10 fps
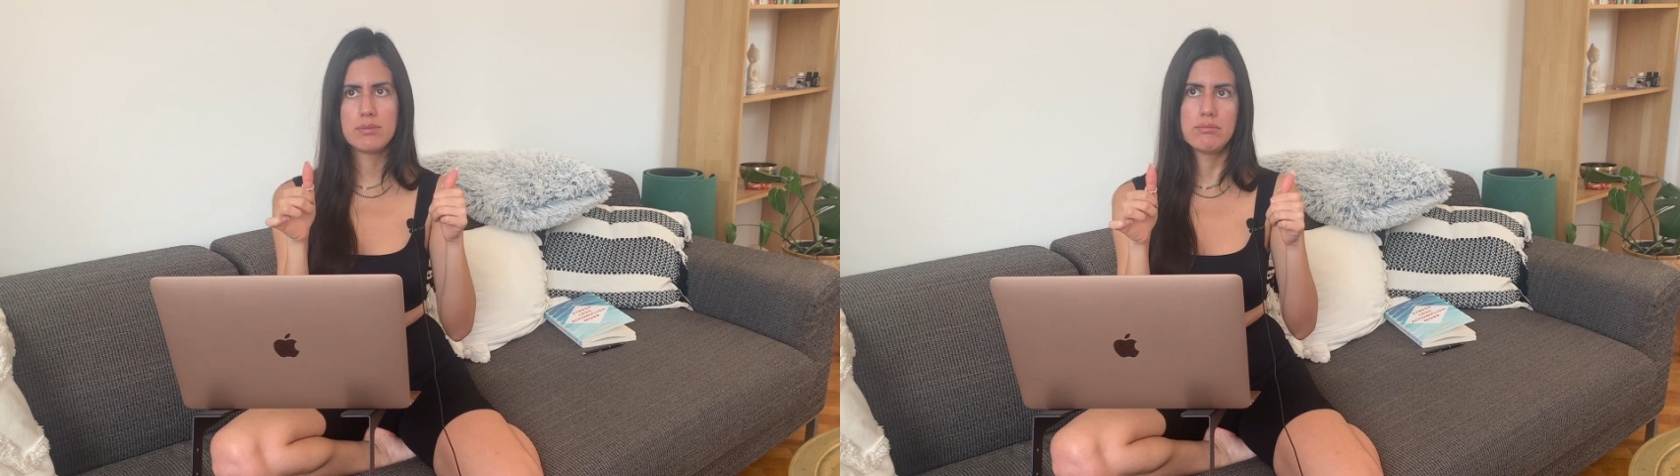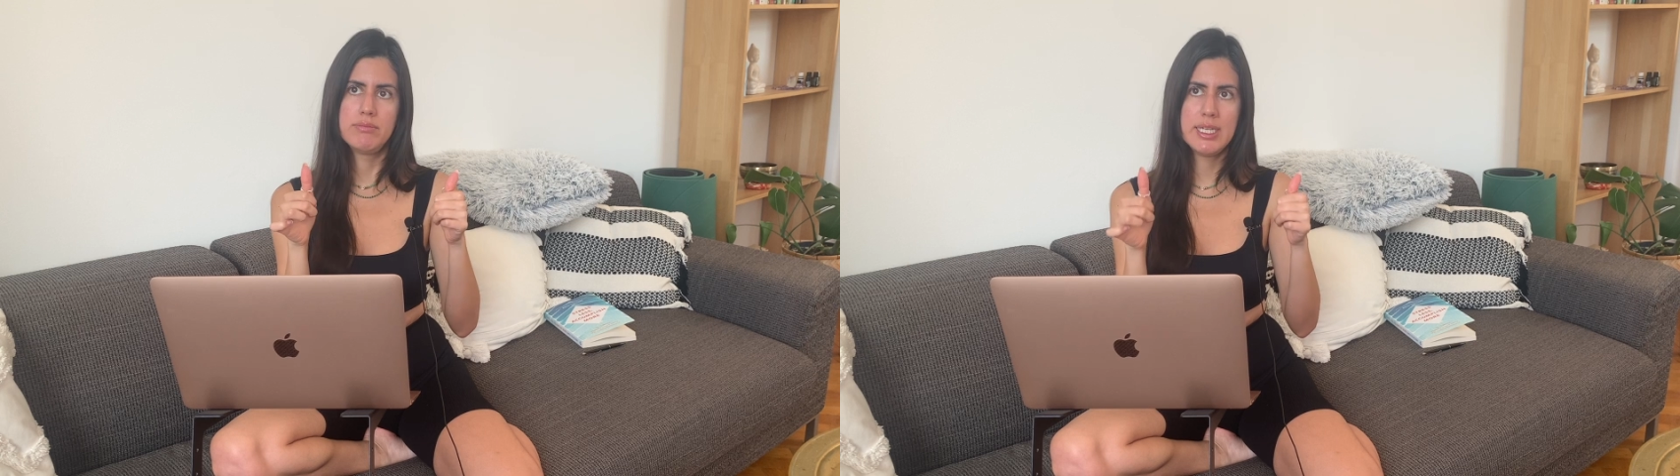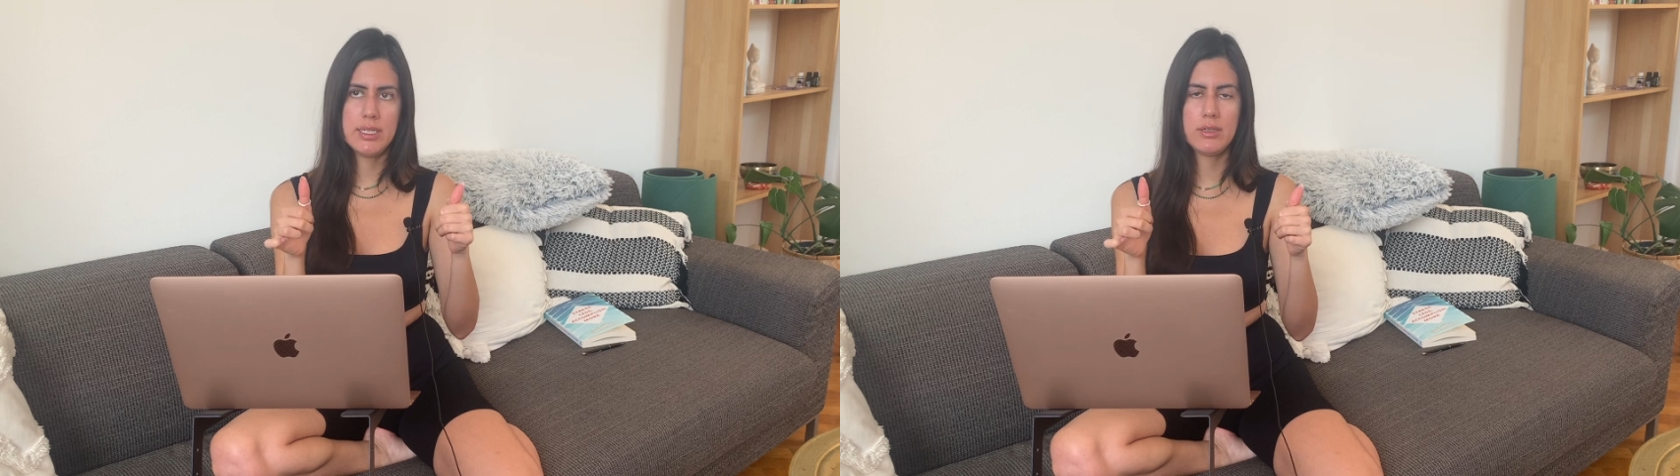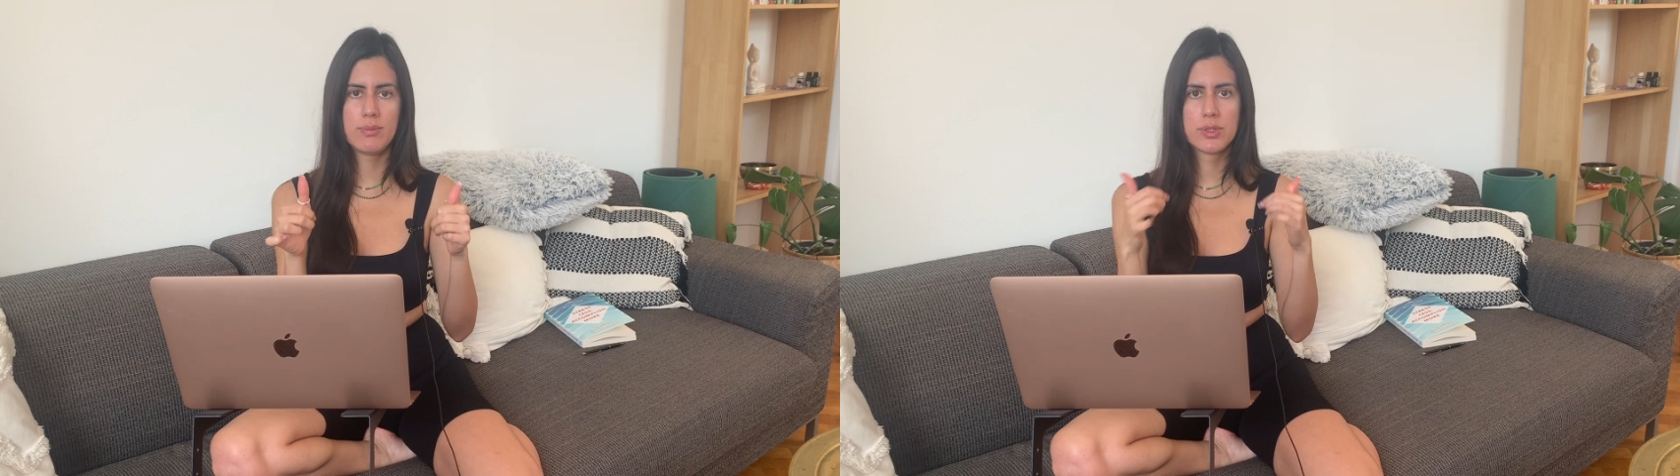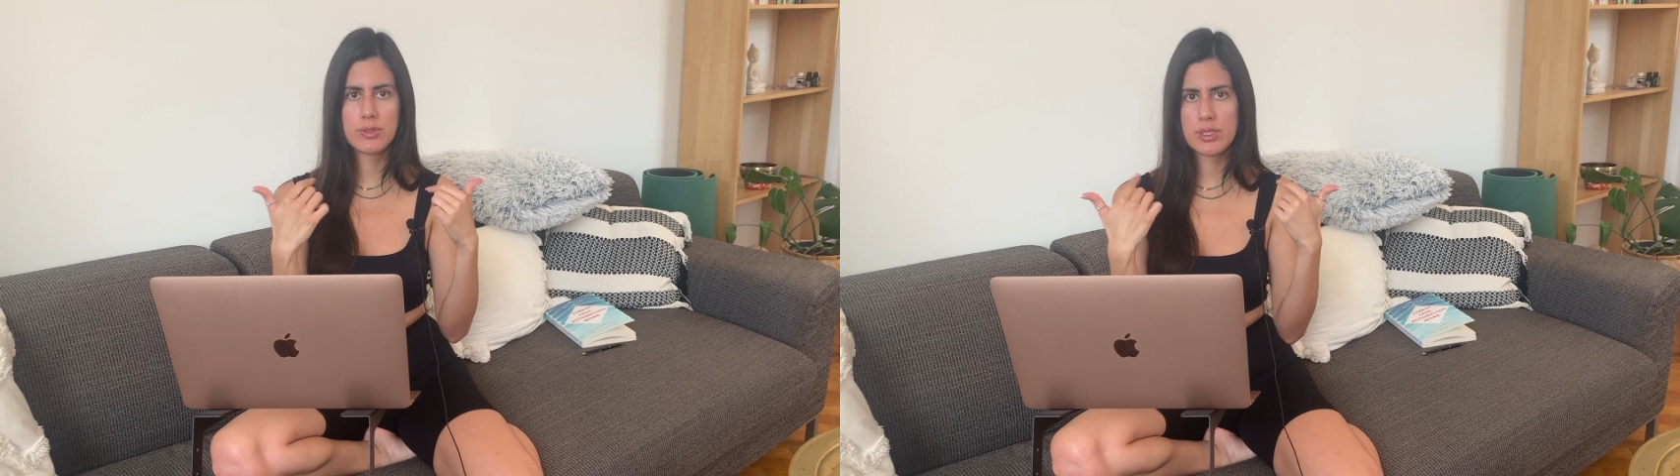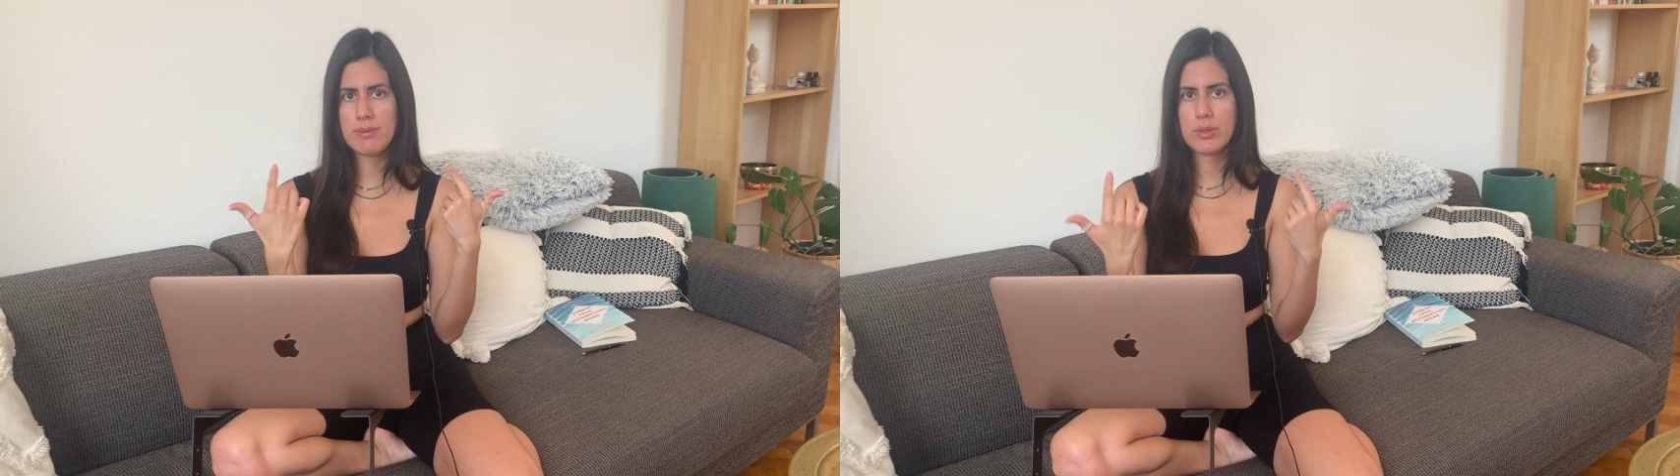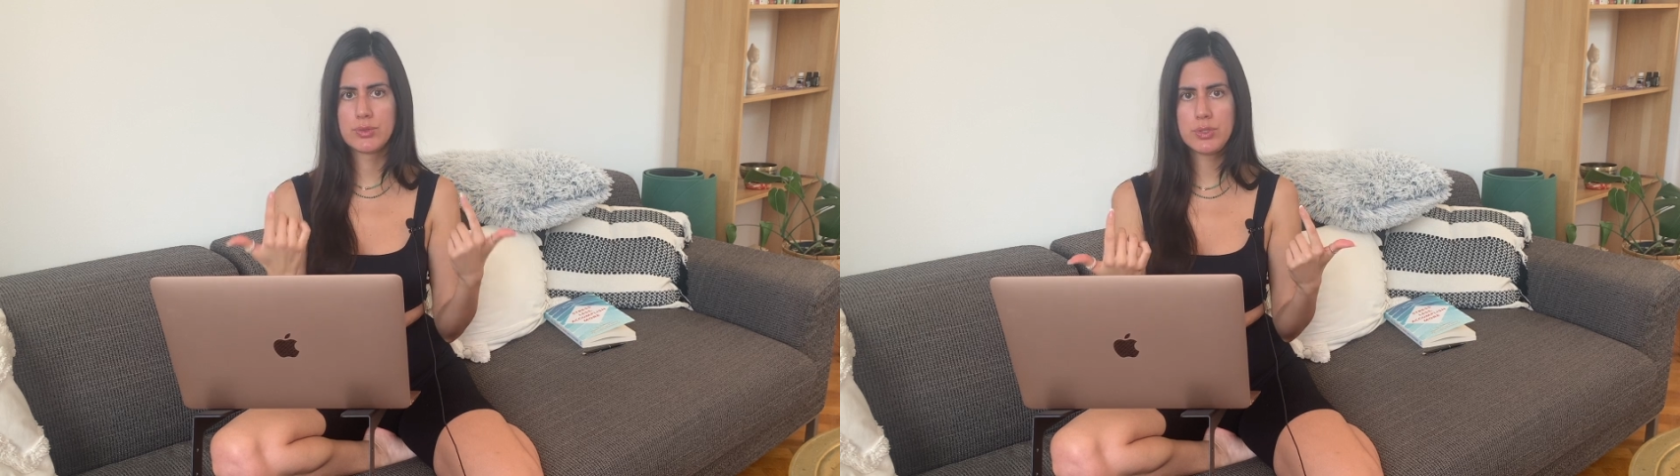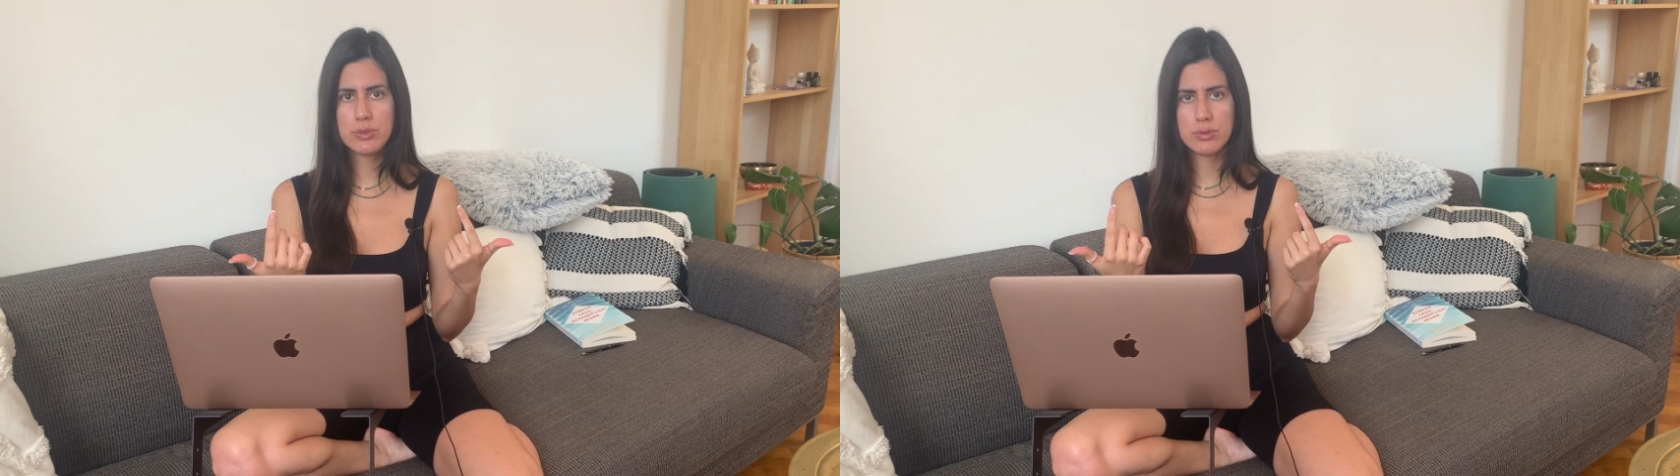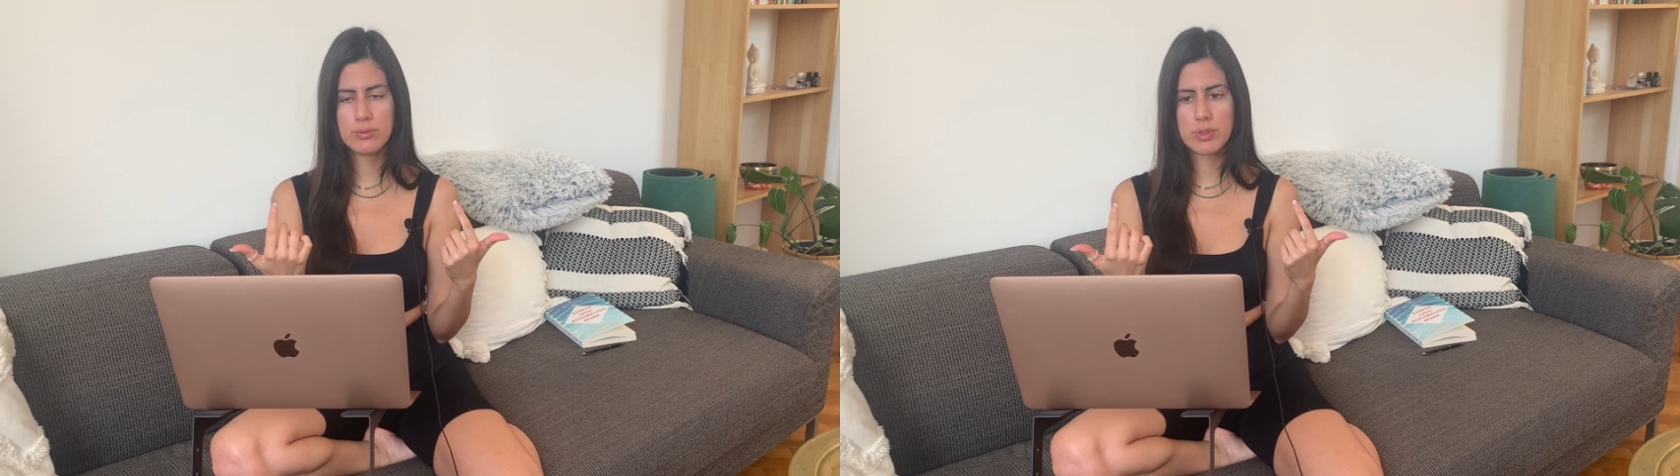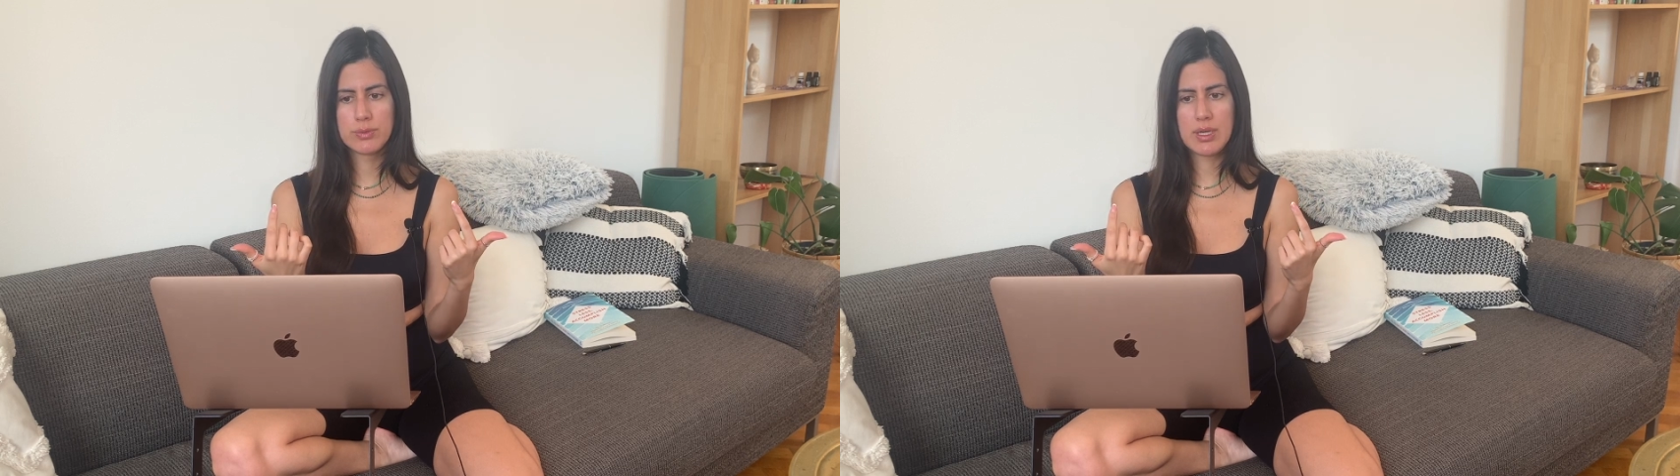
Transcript: video but not about you but